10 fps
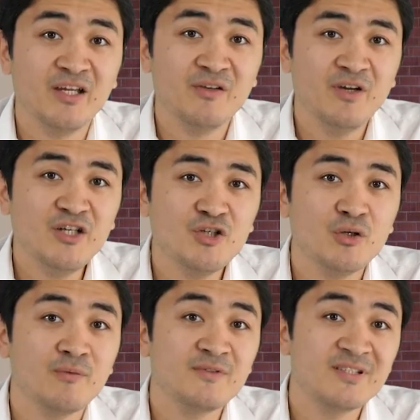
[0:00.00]
invention
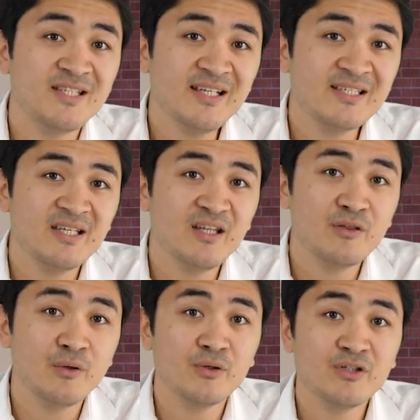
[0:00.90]
of
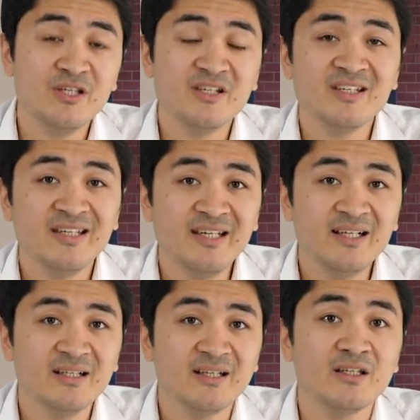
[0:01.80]
1613 in
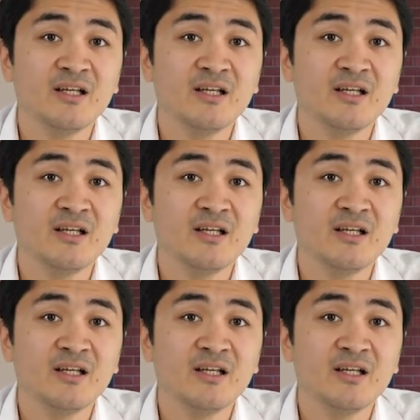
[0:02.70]
England